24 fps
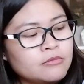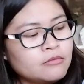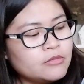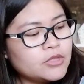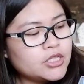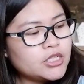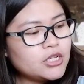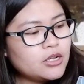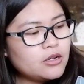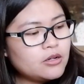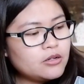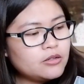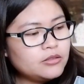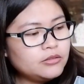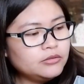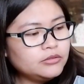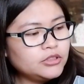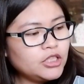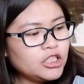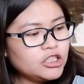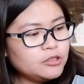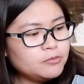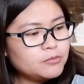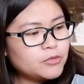So
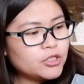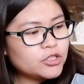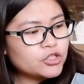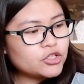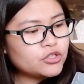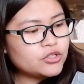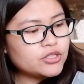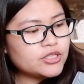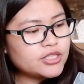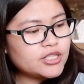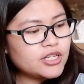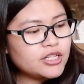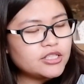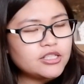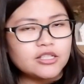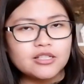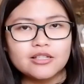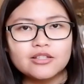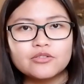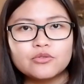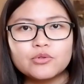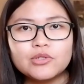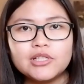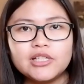not much to say. This
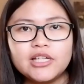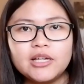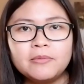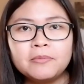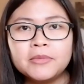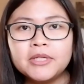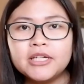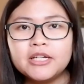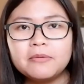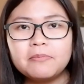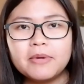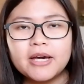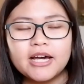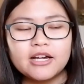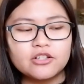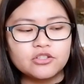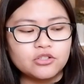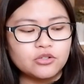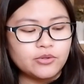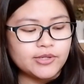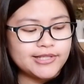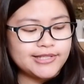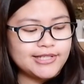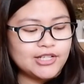is really a mini bag,
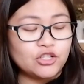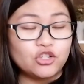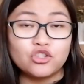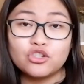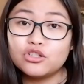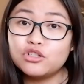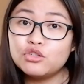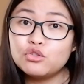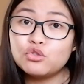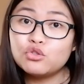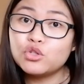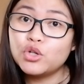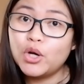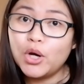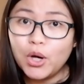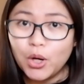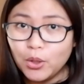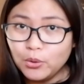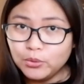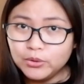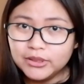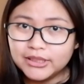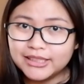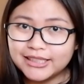so essentials
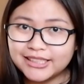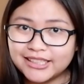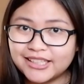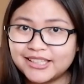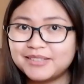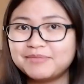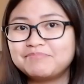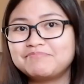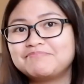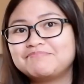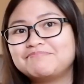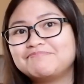only.